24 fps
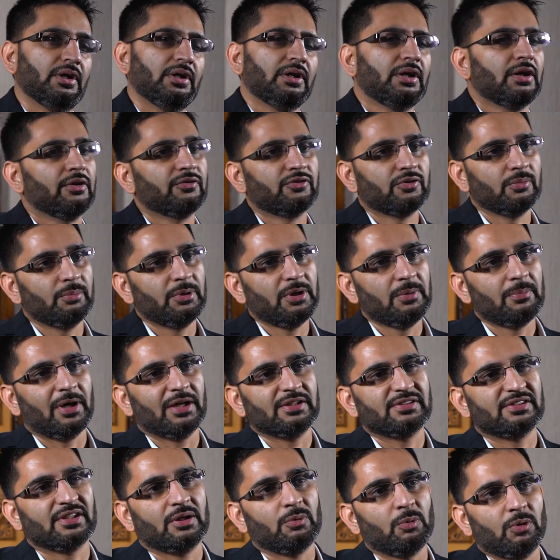Now somebody
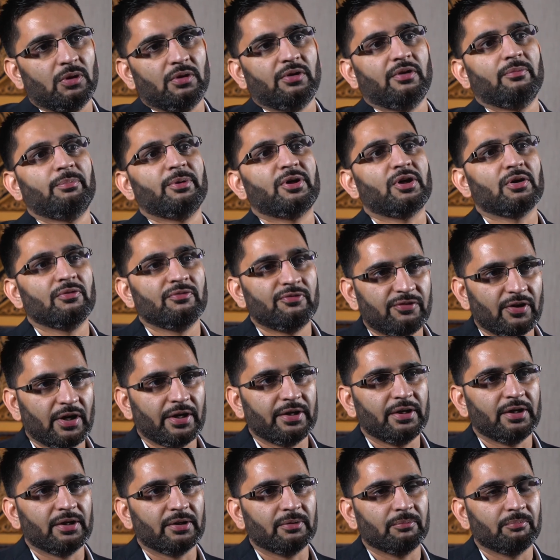might say, well, they become
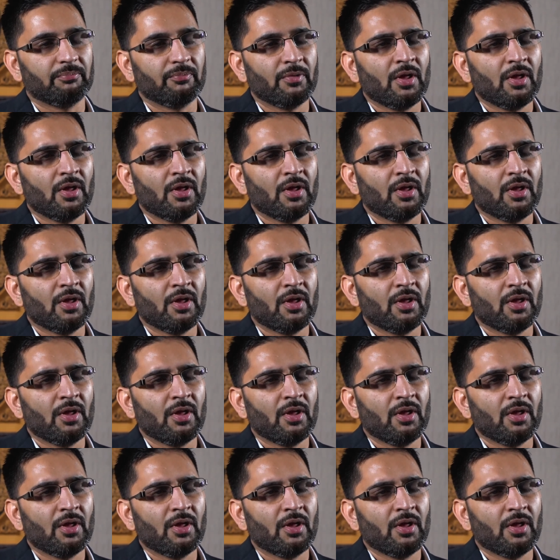finite.